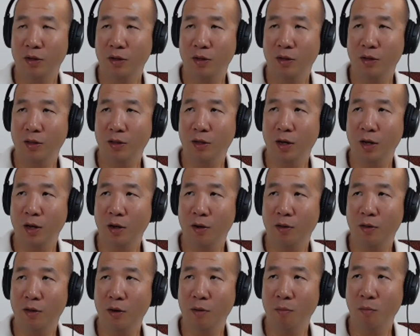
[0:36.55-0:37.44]

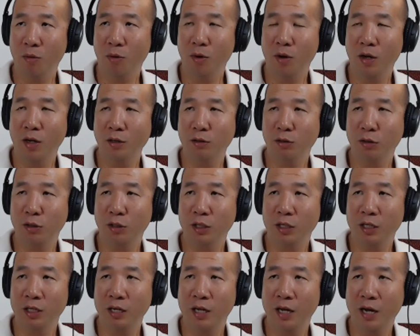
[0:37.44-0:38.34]
they're more
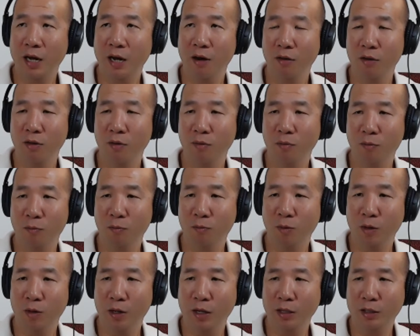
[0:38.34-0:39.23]
interested in how the
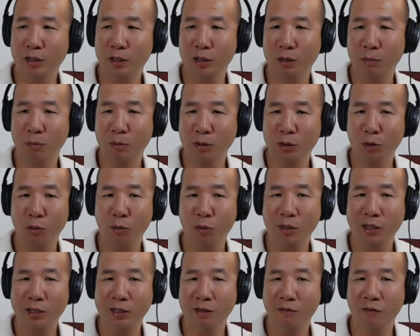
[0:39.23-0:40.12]
relationship is
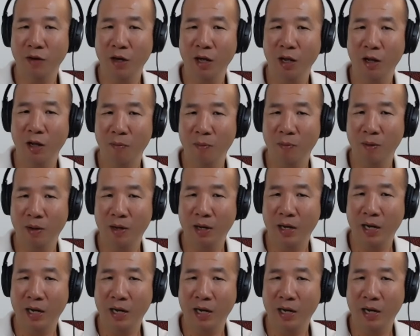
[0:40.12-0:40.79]
going to develop